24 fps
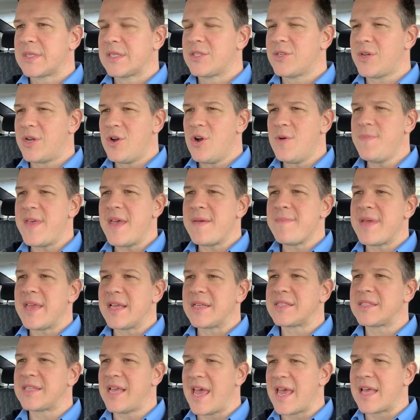So I hope that
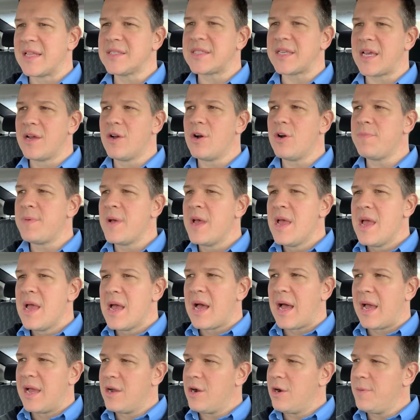makes sense. I hope
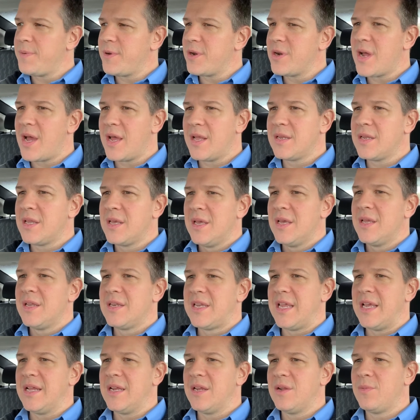you're not
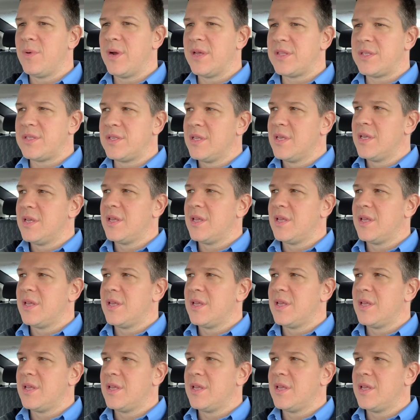dealing with